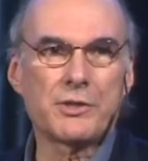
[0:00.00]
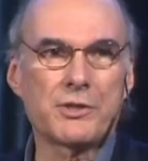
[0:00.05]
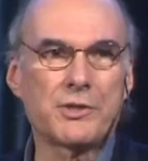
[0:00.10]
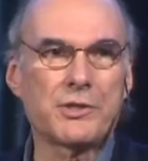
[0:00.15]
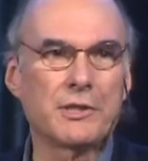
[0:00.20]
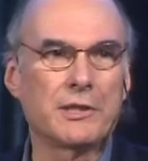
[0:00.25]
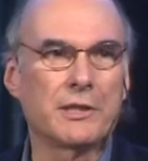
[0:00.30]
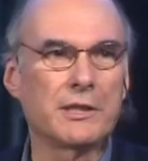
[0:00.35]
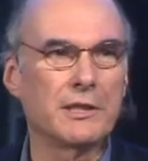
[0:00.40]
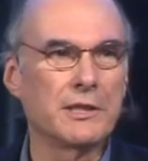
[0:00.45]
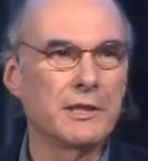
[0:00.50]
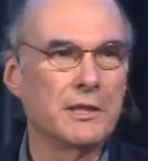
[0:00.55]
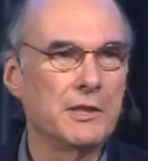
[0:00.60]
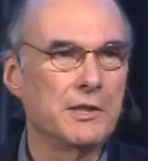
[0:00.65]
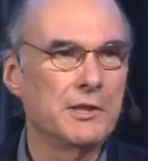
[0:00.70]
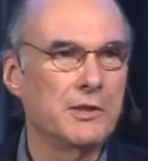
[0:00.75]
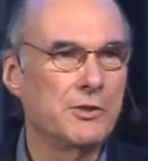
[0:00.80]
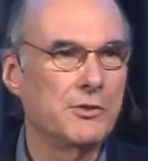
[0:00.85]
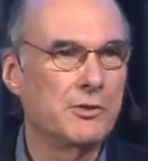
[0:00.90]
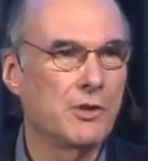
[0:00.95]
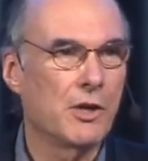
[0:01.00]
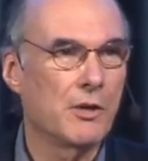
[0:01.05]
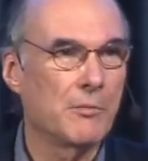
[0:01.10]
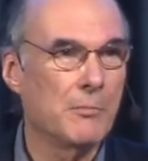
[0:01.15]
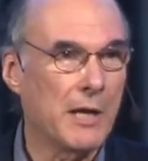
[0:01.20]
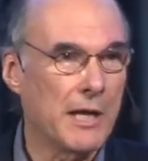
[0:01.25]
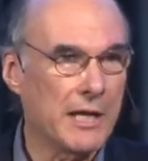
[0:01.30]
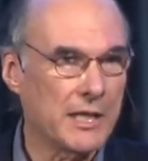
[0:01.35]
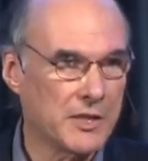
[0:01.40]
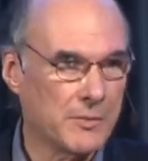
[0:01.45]
as you know,
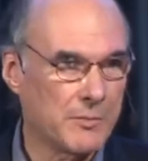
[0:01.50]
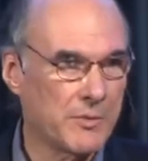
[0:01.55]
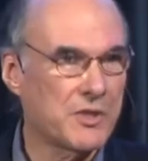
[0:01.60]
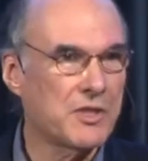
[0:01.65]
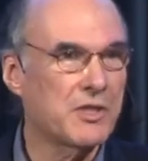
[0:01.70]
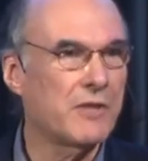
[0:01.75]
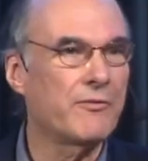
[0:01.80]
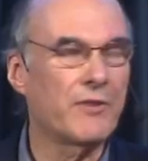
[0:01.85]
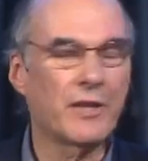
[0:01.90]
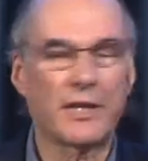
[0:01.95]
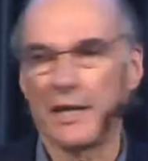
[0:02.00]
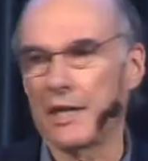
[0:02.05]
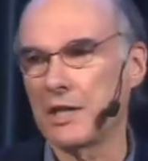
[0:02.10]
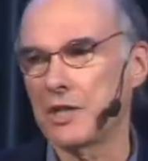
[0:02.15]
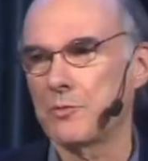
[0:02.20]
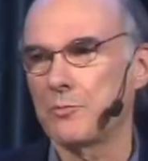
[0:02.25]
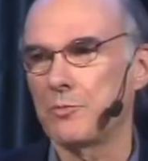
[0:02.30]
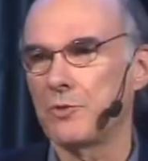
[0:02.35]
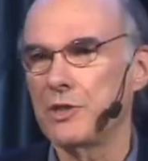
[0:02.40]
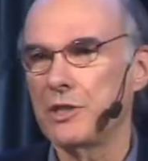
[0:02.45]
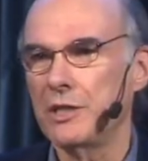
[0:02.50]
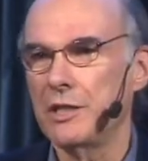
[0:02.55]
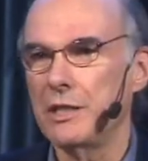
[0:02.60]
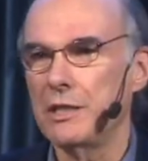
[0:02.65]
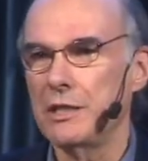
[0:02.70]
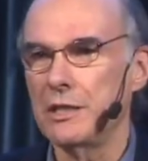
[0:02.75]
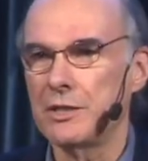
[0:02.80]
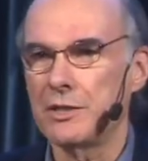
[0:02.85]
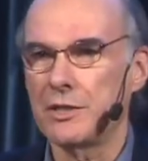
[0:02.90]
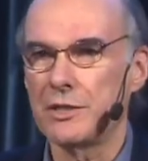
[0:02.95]
my specific
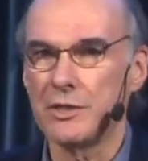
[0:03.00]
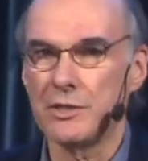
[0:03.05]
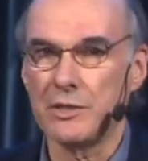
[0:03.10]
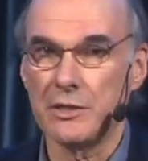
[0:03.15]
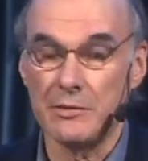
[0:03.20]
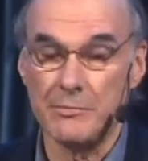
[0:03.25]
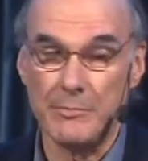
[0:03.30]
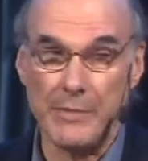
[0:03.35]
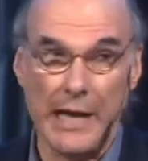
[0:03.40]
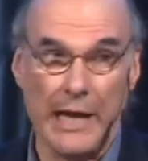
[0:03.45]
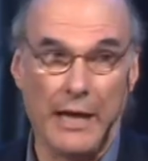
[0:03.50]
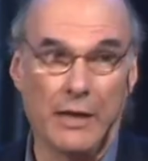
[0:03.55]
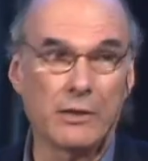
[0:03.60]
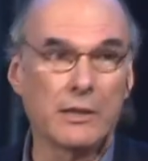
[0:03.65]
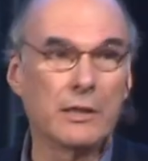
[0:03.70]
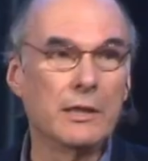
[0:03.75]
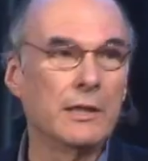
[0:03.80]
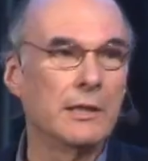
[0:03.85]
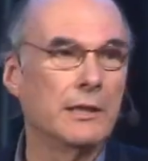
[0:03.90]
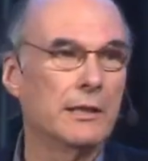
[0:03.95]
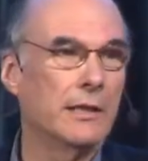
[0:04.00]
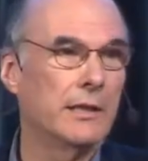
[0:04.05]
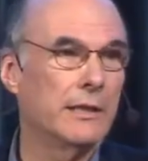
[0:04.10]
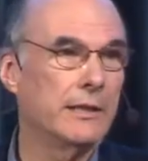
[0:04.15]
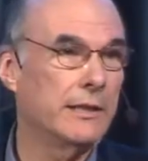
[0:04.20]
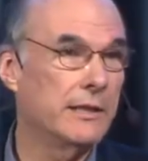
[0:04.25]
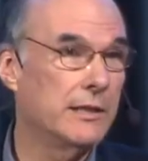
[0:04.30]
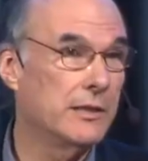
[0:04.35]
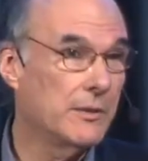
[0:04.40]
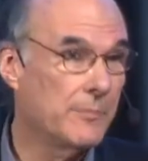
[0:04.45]
expertise is about
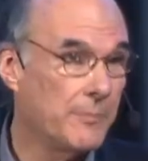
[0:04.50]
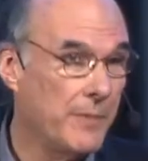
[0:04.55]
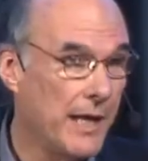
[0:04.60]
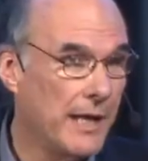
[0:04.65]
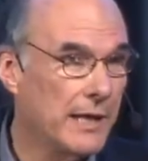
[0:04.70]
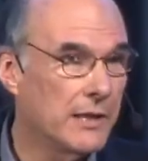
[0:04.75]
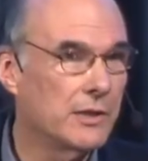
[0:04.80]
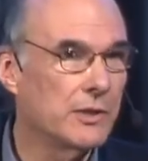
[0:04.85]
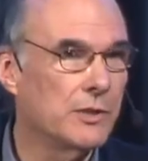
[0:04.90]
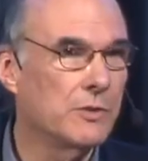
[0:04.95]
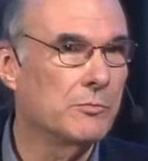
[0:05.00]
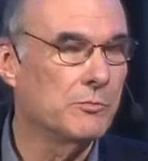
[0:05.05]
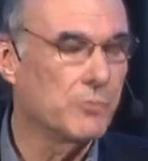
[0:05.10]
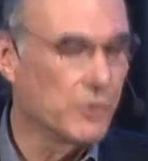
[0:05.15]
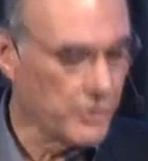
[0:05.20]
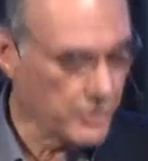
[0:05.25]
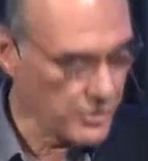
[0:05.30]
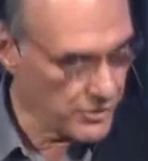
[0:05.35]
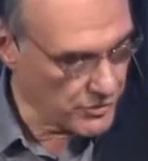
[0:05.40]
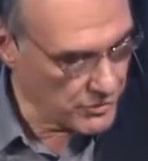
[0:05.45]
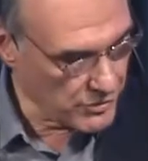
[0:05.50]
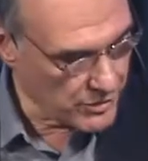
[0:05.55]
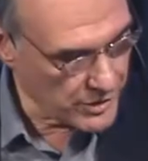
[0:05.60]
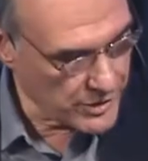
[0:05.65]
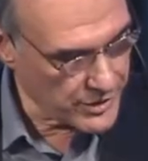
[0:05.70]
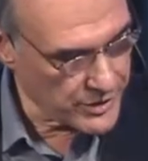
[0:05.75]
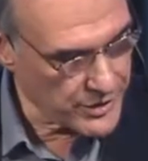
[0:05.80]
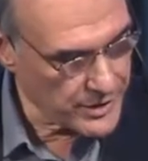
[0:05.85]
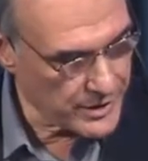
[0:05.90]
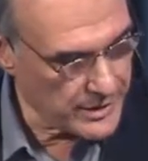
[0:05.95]
independent
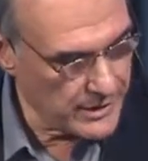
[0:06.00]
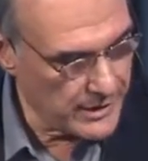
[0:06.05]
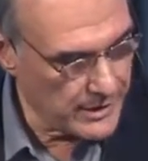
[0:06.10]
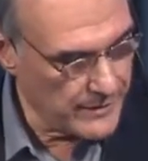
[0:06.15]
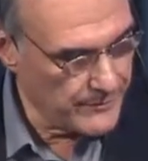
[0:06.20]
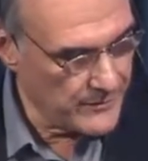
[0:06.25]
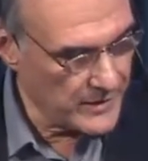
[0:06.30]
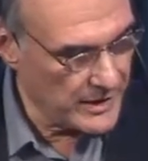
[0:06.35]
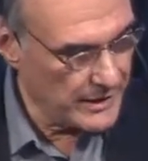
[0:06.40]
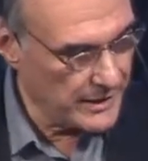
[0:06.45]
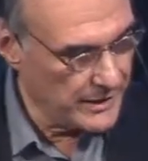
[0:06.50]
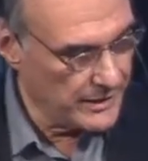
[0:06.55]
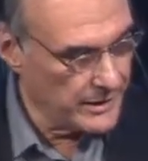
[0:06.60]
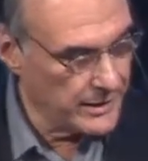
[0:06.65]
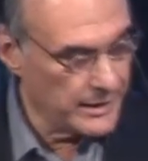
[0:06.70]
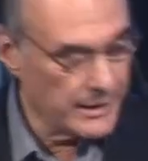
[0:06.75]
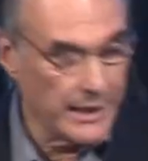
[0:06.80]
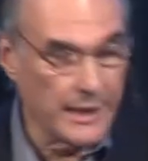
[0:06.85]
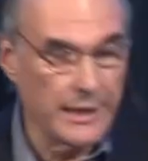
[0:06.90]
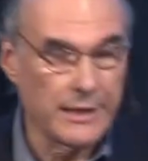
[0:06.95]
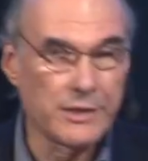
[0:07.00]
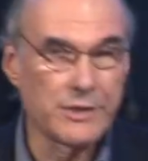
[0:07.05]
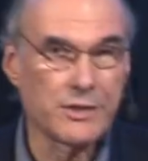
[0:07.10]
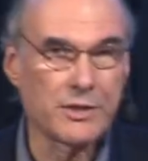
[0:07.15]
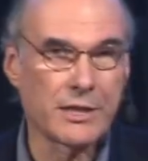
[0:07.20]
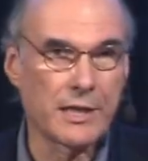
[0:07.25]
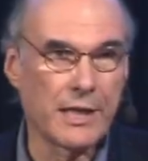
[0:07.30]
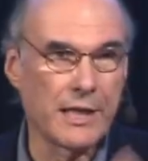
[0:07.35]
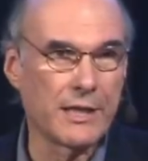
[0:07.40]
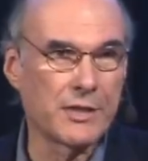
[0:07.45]
bookstores in the United
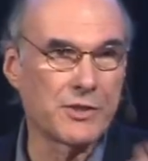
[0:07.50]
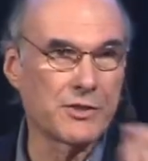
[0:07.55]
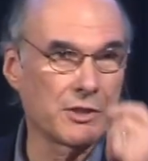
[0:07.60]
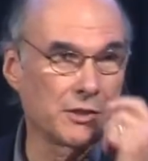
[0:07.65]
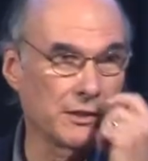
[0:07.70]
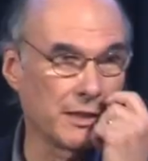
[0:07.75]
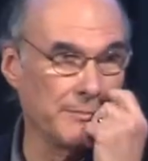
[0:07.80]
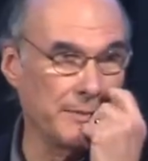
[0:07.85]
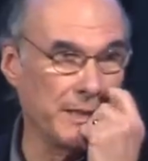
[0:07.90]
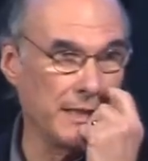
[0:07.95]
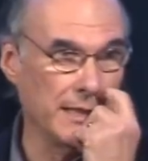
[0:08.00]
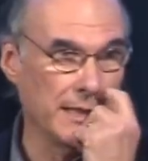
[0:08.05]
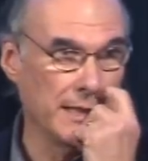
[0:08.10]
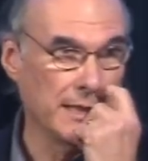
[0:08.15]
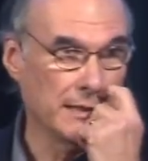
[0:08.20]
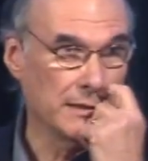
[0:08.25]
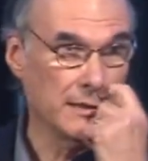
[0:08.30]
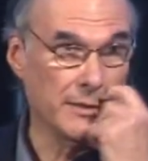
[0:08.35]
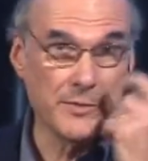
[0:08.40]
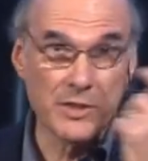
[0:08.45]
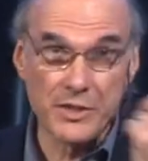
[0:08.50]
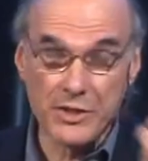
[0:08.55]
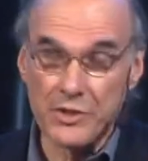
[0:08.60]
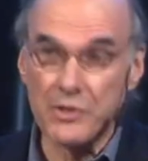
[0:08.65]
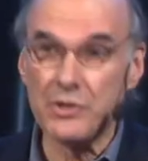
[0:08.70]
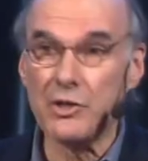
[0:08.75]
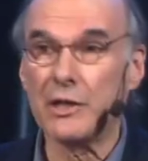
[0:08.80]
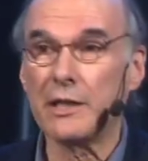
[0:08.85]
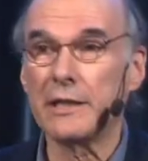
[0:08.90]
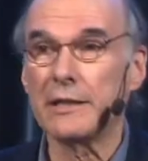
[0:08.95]
States. So let me
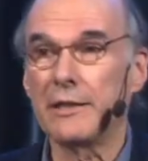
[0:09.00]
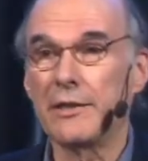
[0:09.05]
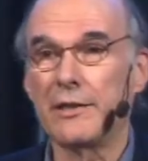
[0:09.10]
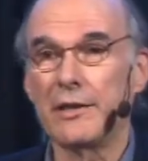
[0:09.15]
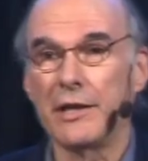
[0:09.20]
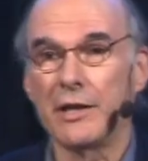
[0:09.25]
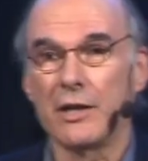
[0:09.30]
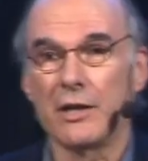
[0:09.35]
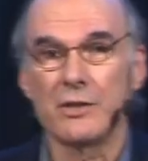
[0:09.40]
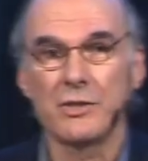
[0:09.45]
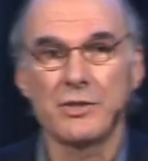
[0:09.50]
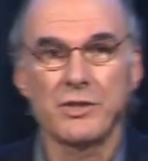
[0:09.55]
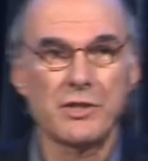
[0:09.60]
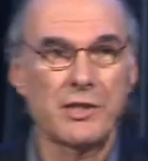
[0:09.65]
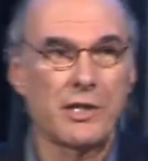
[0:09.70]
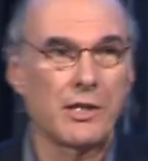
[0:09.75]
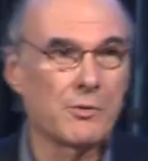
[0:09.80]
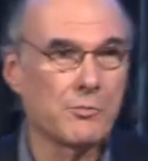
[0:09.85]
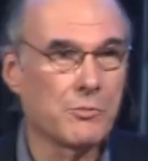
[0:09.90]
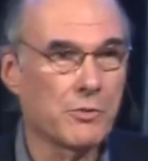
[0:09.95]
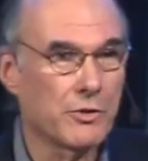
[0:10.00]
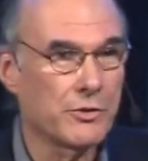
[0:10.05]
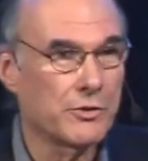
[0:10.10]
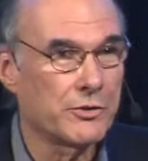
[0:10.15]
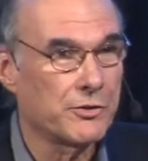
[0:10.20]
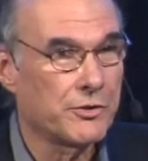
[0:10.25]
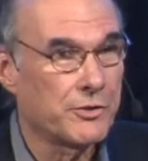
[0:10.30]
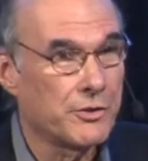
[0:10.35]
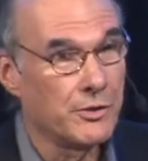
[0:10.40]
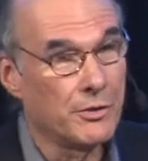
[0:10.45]
start there and say a word or
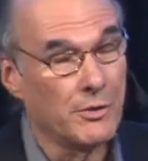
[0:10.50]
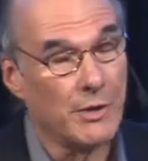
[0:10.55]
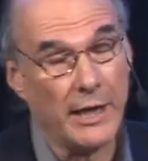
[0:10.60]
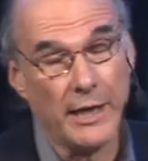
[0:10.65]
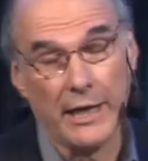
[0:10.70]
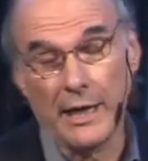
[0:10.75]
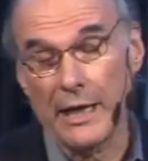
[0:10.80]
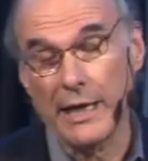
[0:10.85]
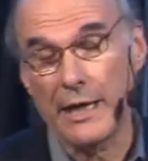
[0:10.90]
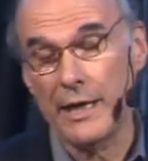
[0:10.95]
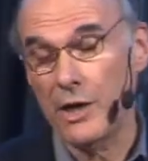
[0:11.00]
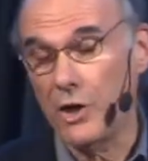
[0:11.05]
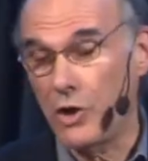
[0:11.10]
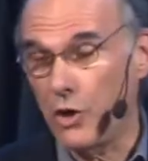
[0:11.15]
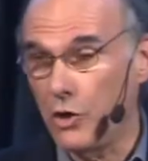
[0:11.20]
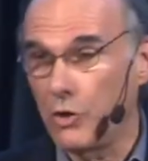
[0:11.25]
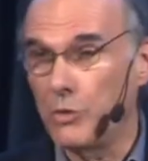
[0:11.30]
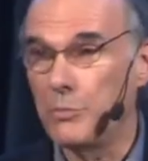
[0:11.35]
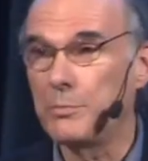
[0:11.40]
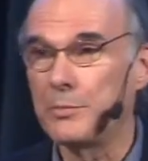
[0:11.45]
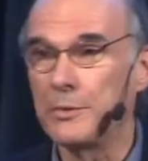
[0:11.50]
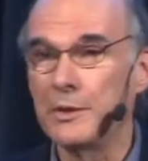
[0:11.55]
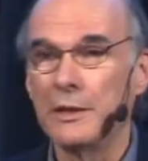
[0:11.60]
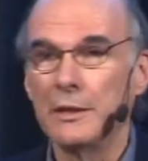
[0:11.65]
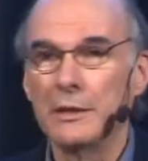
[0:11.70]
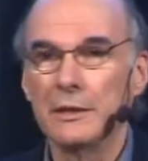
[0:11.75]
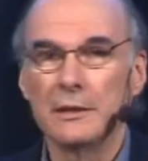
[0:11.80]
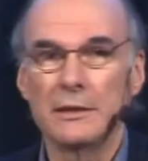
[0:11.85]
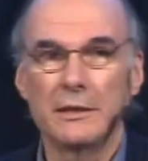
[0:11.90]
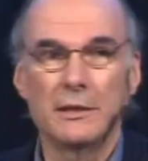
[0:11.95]
two. I hope
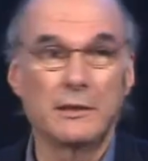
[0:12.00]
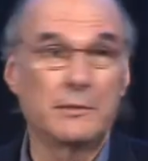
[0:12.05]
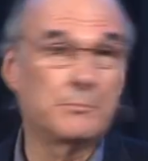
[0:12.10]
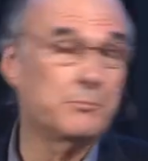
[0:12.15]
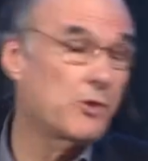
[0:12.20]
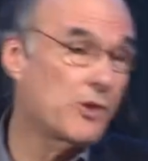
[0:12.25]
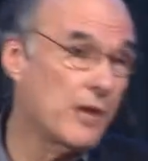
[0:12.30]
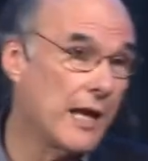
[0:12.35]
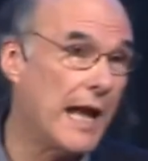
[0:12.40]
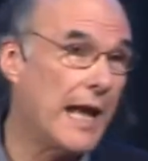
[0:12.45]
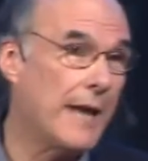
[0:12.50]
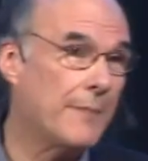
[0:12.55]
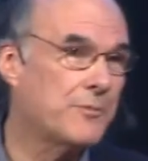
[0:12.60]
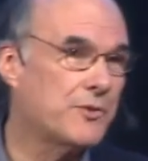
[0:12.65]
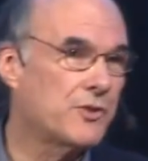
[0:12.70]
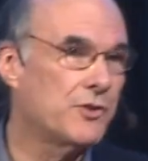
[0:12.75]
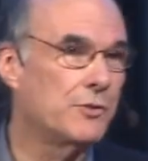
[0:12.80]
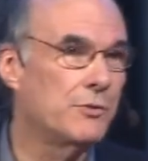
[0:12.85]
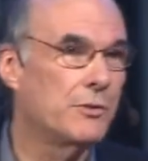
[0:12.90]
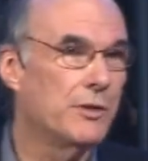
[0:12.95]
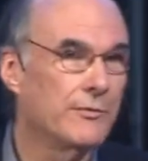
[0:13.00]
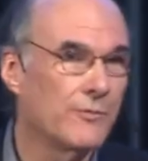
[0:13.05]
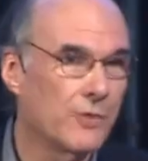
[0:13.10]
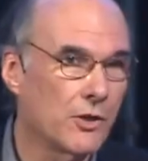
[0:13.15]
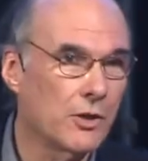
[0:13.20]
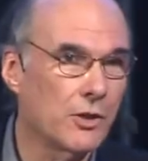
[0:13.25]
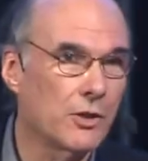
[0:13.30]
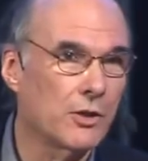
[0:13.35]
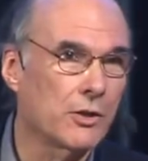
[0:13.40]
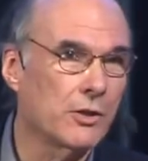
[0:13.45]
perhaps you have
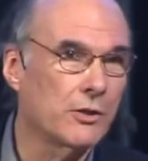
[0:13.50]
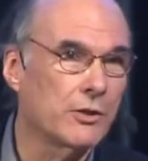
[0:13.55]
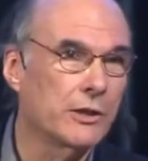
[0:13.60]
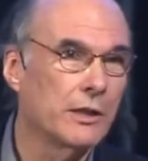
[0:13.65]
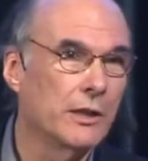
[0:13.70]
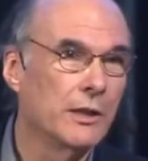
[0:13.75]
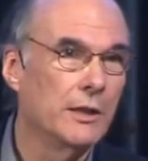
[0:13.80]
heard